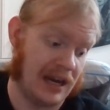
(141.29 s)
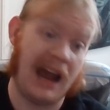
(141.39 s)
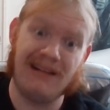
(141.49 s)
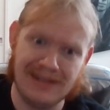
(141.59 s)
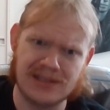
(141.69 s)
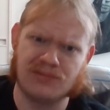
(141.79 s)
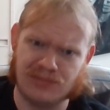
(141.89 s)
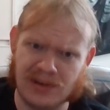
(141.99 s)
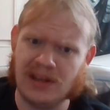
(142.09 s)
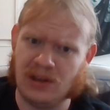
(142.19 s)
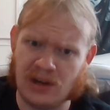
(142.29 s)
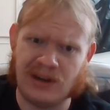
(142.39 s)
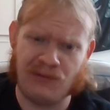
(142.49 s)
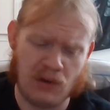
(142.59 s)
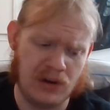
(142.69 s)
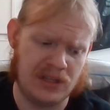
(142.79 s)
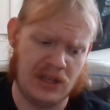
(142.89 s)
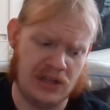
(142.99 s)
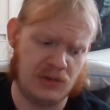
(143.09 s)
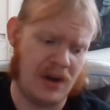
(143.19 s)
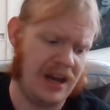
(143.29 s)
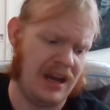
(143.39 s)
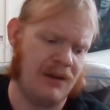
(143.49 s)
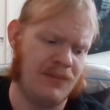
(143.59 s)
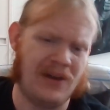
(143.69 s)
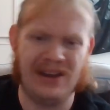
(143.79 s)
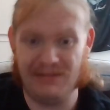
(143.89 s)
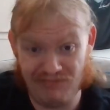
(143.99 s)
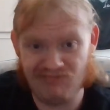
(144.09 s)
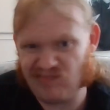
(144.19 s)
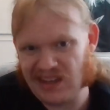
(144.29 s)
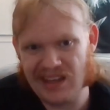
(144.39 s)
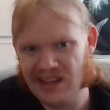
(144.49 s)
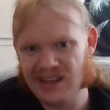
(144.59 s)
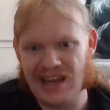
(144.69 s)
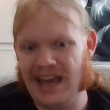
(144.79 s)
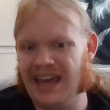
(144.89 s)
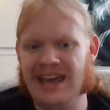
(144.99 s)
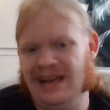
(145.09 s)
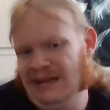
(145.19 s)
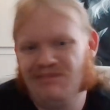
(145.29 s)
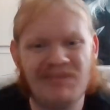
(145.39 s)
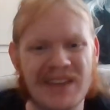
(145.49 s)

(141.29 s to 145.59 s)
Like, I was really looking forward to this ranking, but again,